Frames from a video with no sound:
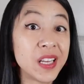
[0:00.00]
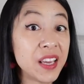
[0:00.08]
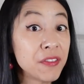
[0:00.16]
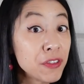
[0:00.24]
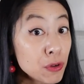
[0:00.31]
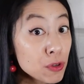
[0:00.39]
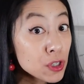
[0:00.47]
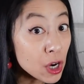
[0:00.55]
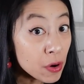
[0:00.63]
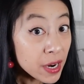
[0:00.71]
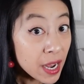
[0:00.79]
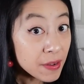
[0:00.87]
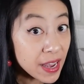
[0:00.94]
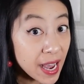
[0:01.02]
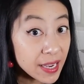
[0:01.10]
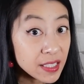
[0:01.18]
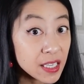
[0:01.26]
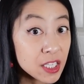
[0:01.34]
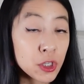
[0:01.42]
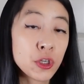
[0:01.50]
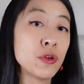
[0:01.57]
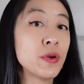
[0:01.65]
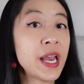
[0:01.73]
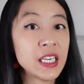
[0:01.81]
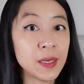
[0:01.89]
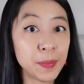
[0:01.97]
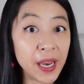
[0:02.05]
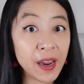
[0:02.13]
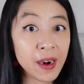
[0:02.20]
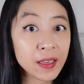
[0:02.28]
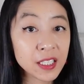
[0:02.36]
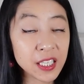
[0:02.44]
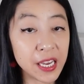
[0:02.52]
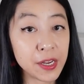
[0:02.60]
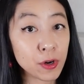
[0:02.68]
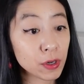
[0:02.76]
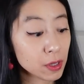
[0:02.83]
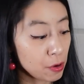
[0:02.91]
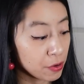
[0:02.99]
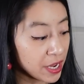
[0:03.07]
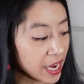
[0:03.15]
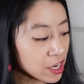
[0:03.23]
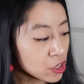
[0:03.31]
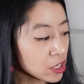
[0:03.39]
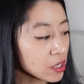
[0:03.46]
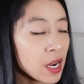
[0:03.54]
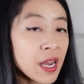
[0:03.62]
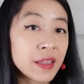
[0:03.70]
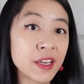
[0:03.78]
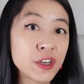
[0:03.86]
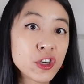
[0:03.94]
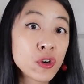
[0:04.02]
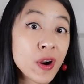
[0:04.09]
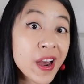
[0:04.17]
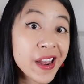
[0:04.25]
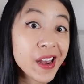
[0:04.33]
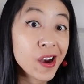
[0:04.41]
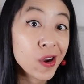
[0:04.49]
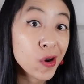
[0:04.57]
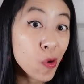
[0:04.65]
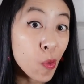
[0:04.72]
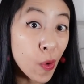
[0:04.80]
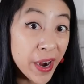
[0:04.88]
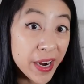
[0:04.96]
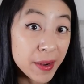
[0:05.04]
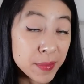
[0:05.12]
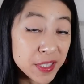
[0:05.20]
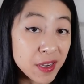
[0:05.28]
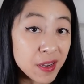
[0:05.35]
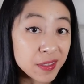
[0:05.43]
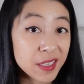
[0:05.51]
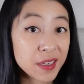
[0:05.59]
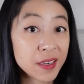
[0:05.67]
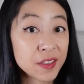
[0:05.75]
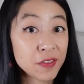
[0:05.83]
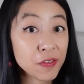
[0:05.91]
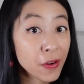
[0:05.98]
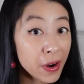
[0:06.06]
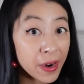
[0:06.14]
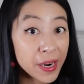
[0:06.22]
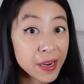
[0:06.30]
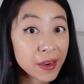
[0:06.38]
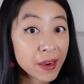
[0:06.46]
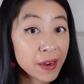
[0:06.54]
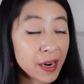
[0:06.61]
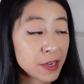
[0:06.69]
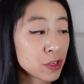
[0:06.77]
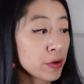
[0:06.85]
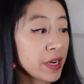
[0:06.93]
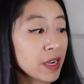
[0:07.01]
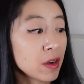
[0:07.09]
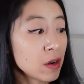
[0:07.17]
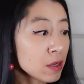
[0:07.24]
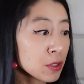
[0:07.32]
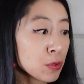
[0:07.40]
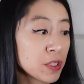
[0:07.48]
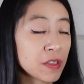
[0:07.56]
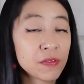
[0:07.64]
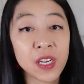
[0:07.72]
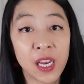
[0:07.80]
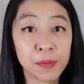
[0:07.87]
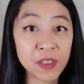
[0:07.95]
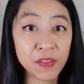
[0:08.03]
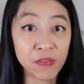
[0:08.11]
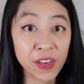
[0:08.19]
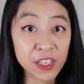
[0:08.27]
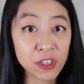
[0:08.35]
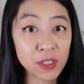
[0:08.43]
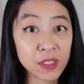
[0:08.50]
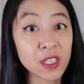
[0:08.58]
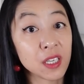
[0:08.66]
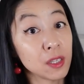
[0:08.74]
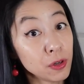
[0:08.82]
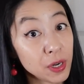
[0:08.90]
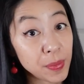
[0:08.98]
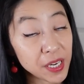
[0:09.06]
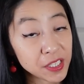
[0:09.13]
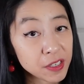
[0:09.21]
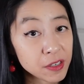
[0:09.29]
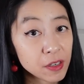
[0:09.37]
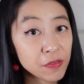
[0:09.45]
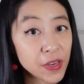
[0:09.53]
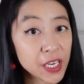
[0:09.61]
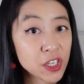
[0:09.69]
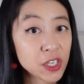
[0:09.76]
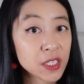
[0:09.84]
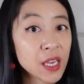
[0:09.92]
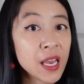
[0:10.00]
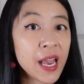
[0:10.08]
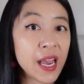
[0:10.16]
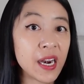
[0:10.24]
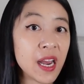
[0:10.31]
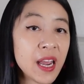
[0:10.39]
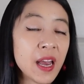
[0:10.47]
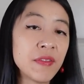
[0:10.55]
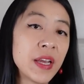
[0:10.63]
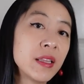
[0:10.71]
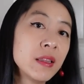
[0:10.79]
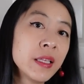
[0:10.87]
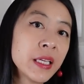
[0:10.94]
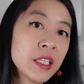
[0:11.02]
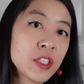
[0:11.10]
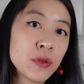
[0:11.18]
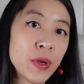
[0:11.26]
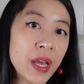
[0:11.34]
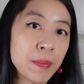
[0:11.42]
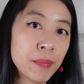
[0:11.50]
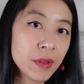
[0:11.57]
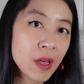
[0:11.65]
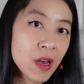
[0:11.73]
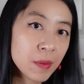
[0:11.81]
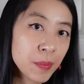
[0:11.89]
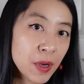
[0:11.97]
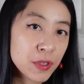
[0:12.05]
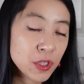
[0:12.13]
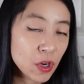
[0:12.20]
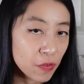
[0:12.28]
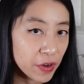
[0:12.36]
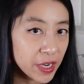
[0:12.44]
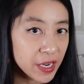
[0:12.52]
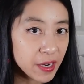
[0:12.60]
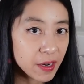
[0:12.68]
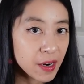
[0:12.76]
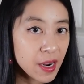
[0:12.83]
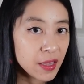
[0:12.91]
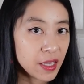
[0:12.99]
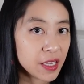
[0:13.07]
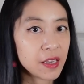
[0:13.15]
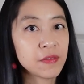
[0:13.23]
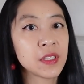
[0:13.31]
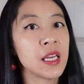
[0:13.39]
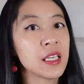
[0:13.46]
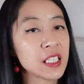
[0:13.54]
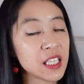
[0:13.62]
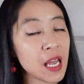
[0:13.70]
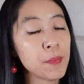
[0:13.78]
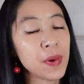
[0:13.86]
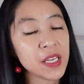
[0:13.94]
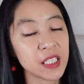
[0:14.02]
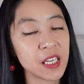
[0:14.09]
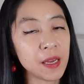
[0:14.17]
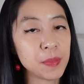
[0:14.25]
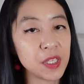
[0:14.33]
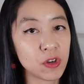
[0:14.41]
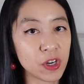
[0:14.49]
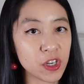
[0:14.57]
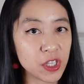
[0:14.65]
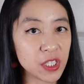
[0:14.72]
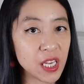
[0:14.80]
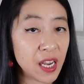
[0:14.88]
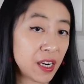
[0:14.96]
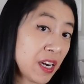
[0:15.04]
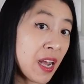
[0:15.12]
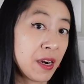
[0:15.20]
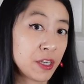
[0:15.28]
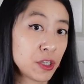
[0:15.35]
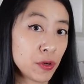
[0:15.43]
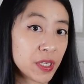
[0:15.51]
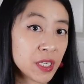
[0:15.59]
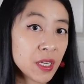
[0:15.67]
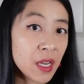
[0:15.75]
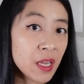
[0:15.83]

If you don't have access to antibiotics at your location, then try aquarium salt. It is very good at treating all sorts of types of infections, including bacterial infections. And I have a link to a blog post over here that gives step-by-step -step instructions on how to do it.